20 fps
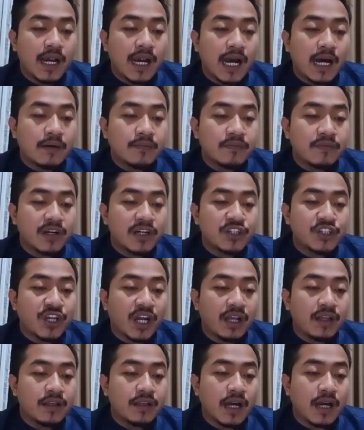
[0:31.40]
APRA
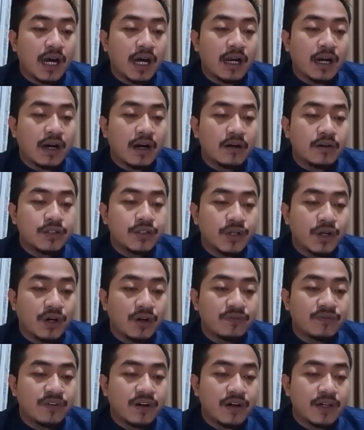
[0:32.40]
said a range
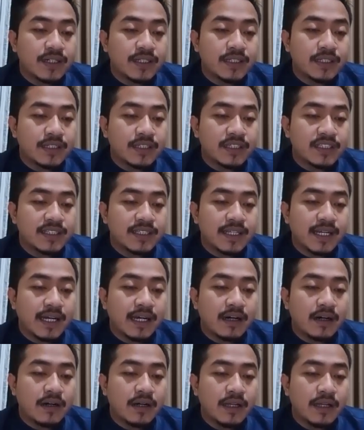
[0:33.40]
of
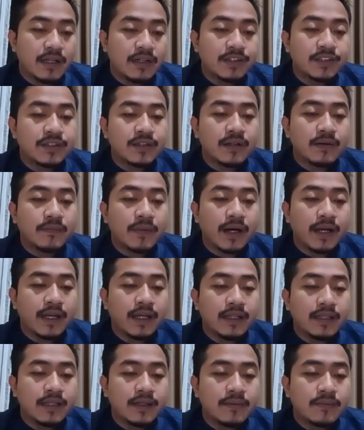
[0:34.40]
concerns listed
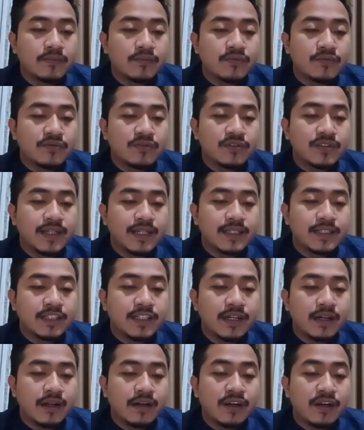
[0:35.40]
by the
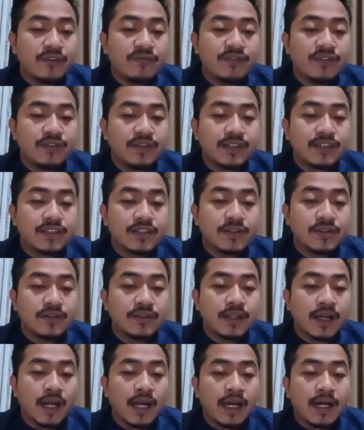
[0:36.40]
Prudential Review
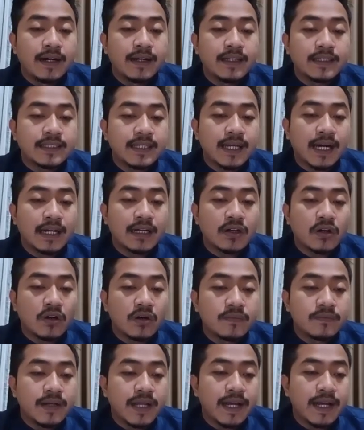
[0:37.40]
include risk and
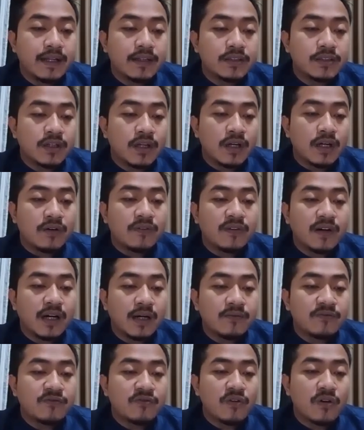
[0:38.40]
compliance
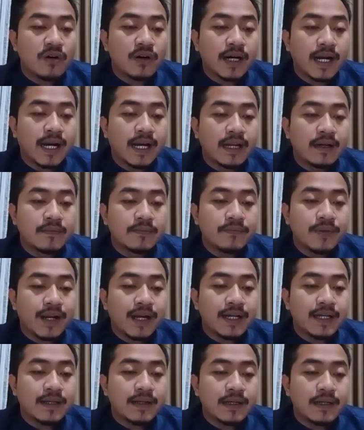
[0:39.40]
framework and
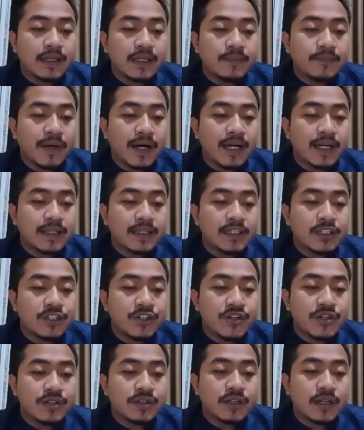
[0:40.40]

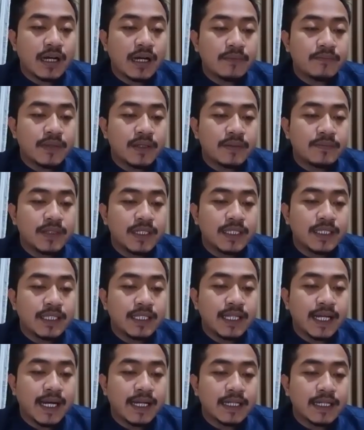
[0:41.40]
practices
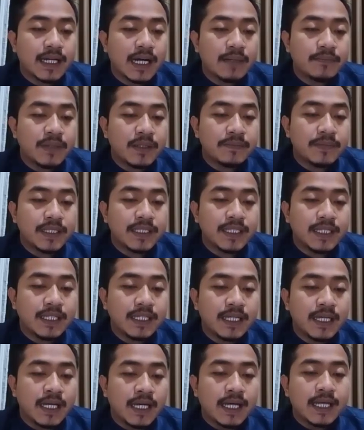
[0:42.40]
capability and
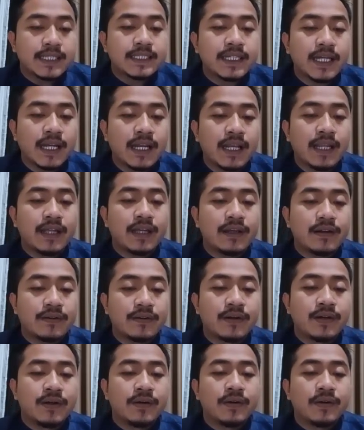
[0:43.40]
capability selling